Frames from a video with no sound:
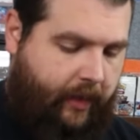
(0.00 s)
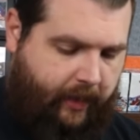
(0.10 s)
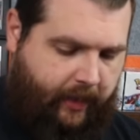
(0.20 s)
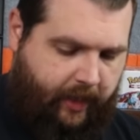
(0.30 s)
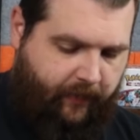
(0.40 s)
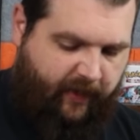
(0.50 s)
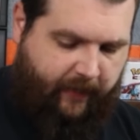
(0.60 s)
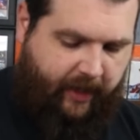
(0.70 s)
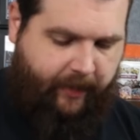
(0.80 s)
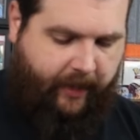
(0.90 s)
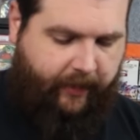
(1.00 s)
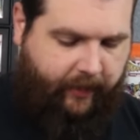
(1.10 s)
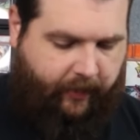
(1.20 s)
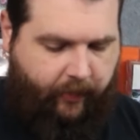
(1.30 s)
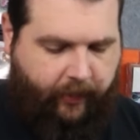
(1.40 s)
And we have Monty Python and the
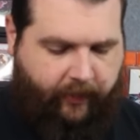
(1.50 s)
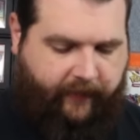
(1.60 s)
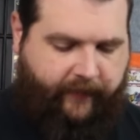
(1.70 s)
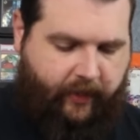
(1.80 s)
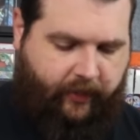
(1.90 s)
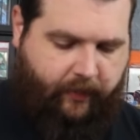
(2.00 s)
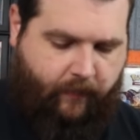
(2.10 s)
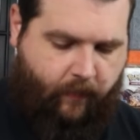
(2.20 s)
Holy Grail Volume